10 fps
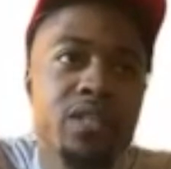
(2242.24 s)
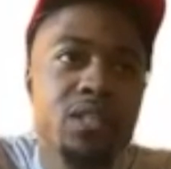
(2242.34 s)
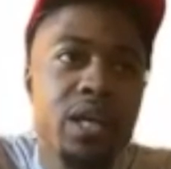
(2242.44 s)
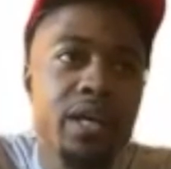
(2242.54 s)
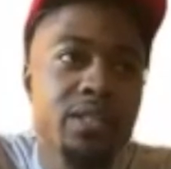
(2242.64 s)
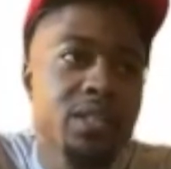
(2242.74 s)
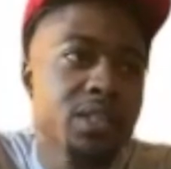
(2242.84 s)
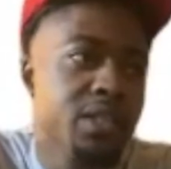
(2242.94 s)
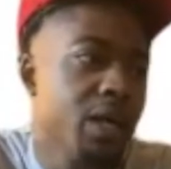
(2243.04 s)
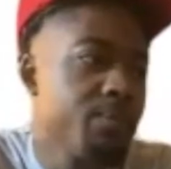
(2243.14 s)
say just
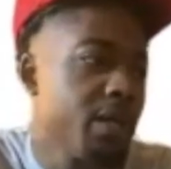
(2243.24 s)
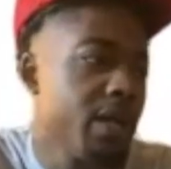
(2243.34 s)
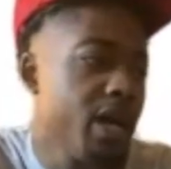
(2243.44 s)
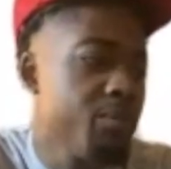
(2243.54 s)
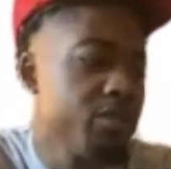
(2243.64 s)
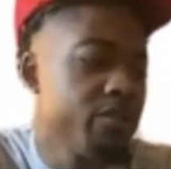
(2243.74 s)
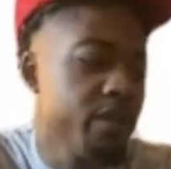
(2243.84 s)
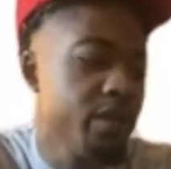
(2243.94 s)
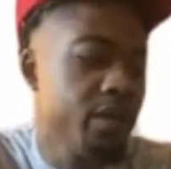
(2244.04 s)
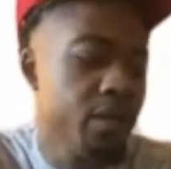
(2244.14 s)
adapt to the atmosphere.